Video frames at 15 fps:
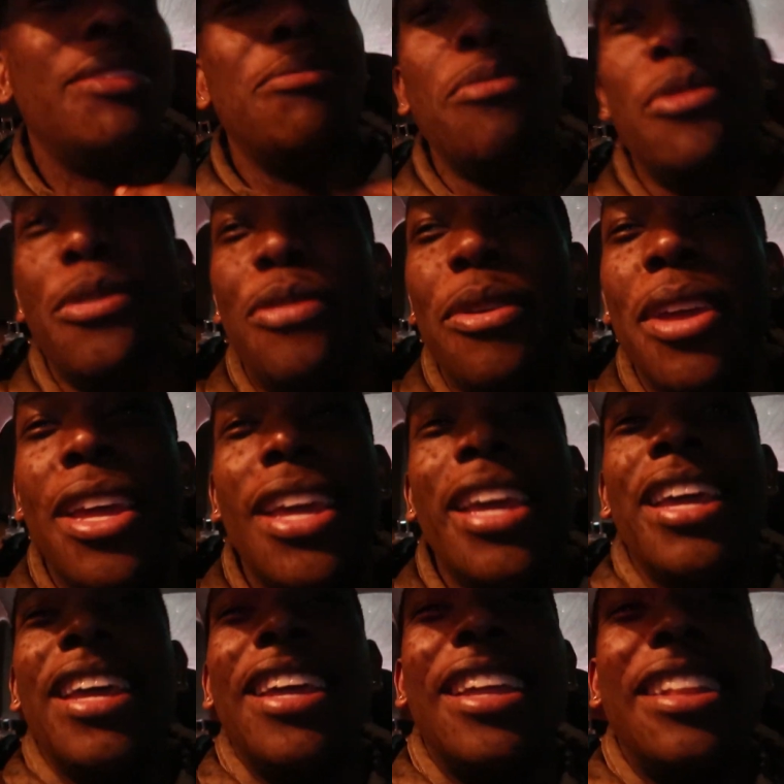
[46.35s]
no offense
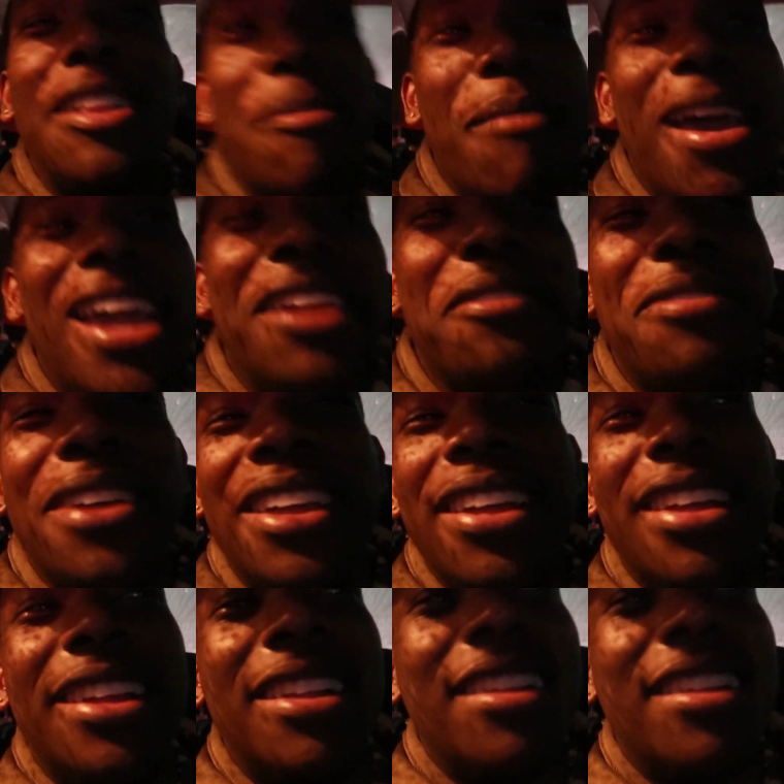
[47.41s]
to the ladies. The main event.